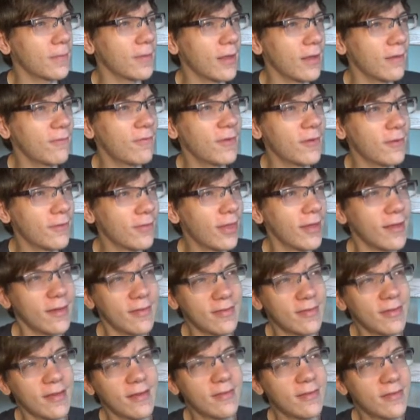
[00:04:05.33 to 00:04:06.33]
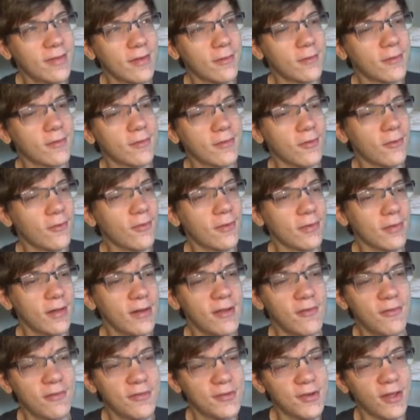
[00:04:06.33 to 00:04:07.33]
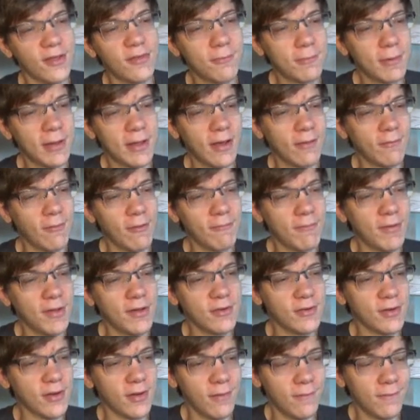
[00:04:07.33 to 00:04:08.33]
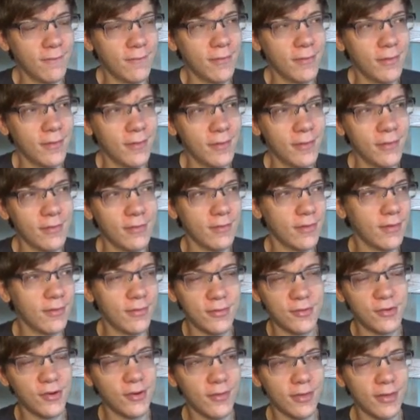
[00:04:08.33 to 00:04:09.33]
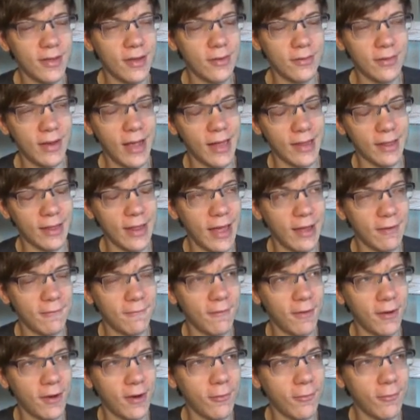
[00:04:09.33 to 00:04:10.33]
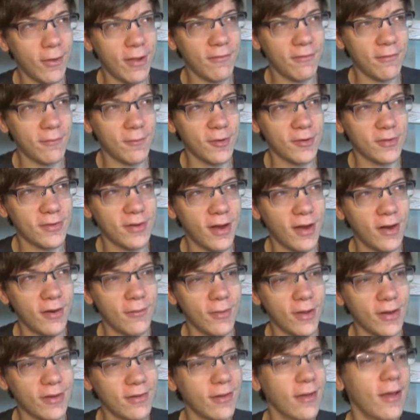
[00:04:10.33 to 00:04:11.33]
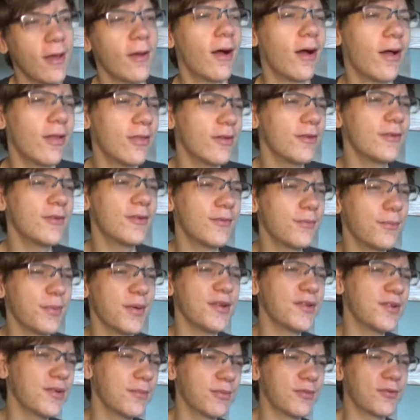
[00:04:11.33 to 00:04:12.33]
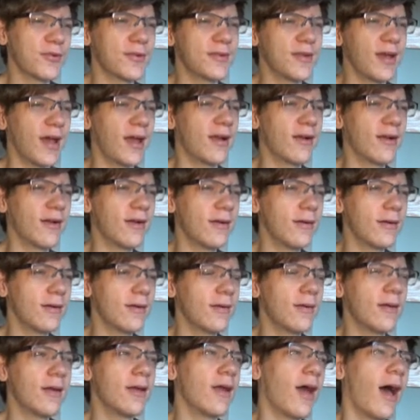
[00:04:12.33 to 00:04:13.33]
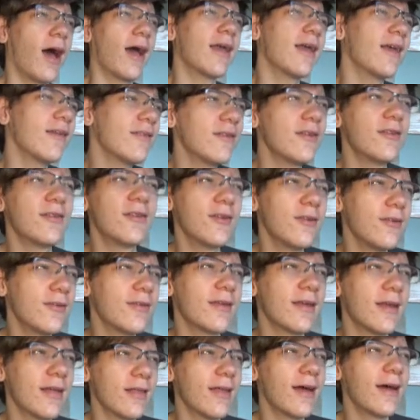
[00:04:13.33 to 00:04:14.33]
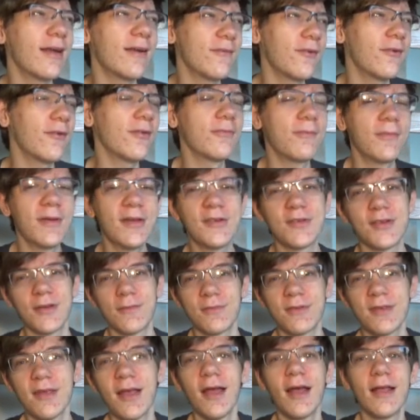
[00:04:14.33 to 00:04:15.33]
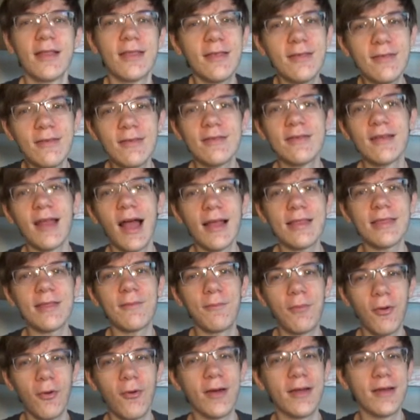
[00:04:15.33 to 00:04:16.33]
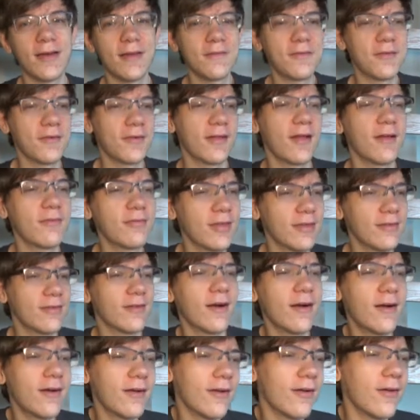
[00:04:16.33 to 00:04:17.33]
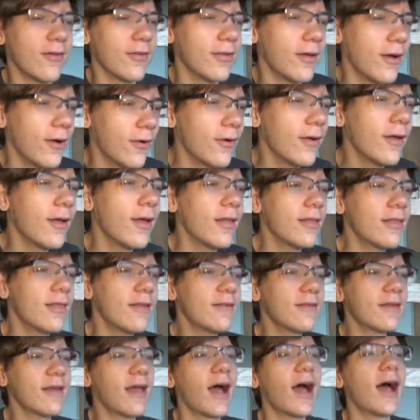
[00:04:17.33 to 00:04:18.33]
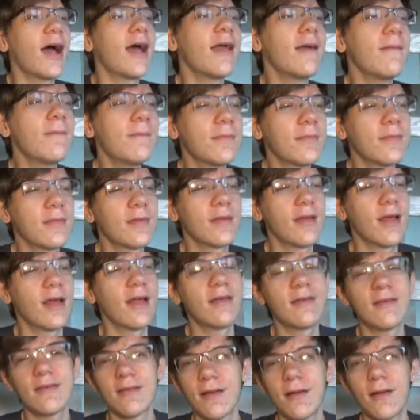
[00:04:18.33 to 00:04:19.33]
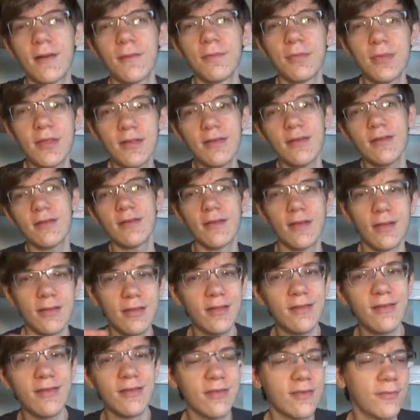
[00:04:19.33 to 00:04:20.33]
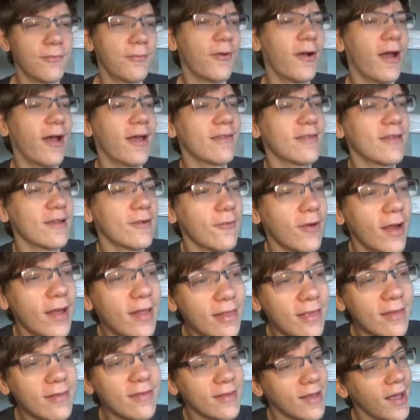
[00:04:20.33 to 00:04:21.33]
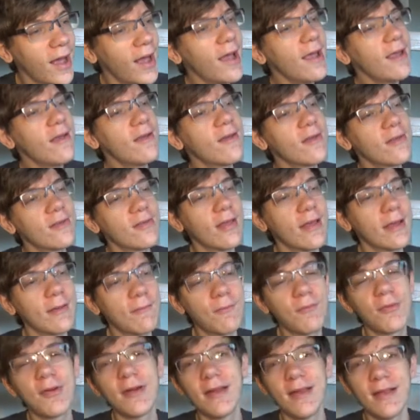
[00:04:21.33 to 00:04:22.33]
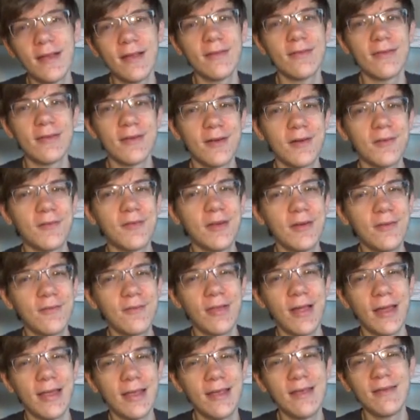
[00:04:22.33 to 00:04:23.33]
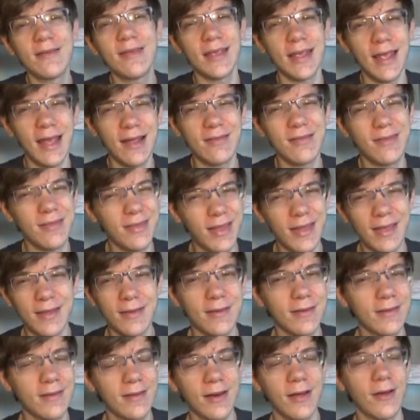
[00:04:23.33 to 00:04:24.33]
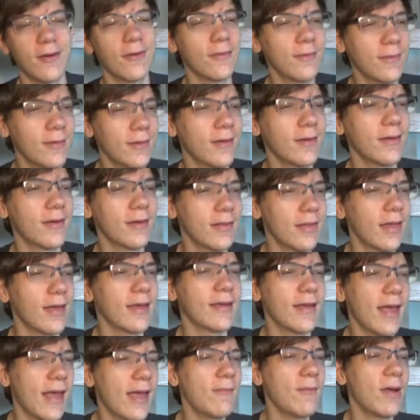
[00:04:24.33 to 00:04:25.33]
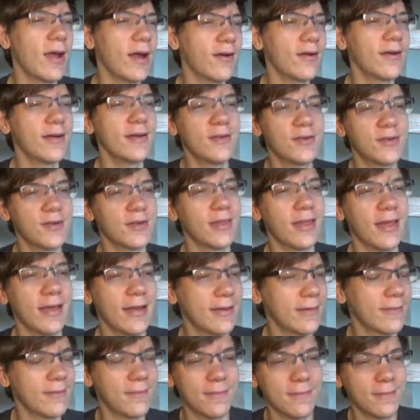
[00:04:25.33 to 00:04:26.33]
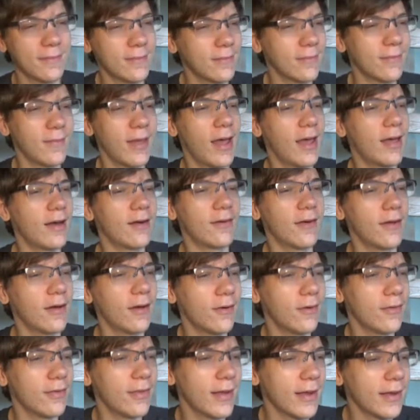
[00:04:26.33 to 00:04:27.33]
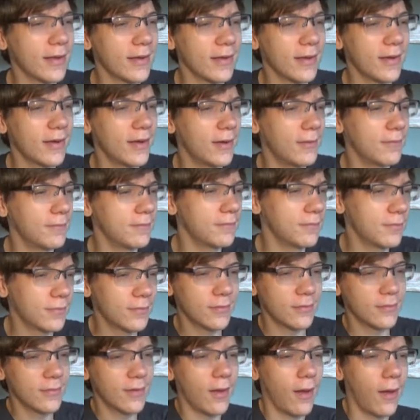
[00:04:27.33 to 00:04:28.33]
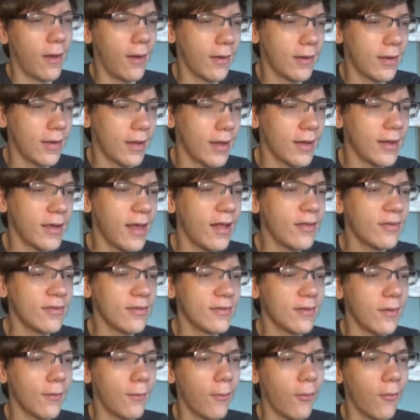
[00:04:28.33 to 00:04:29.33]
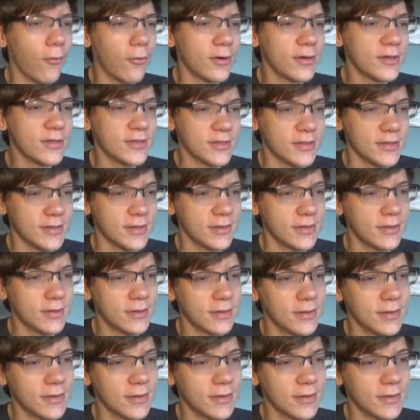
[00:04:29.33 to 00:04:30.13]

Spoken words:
if you're, like, 60 years old and you've just become a bishop, you surely are not that far away from retirement. Although, do bishops retire? I guess you do see a lot of old bishops. This is not the point of this article, though. This guy is this is surprising, right? This guy is like pretty conservative. Like he's against like, you know, like gay marriage and like, I don't know, like against abortion.